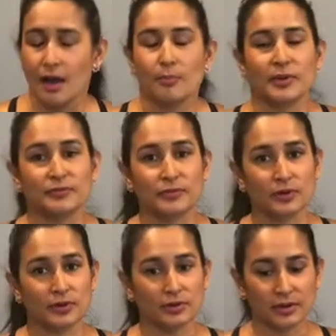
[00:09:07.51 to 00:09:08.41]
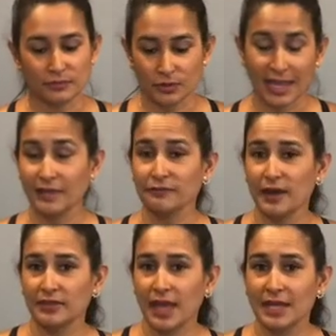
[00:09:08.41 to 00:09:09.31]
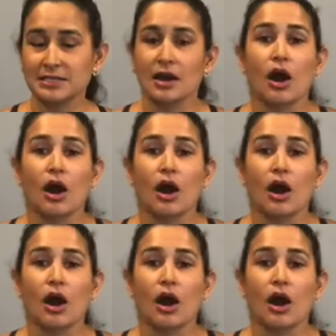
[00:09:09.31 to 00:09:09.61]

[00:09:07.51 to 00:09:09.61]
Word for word: But for if you can't find that,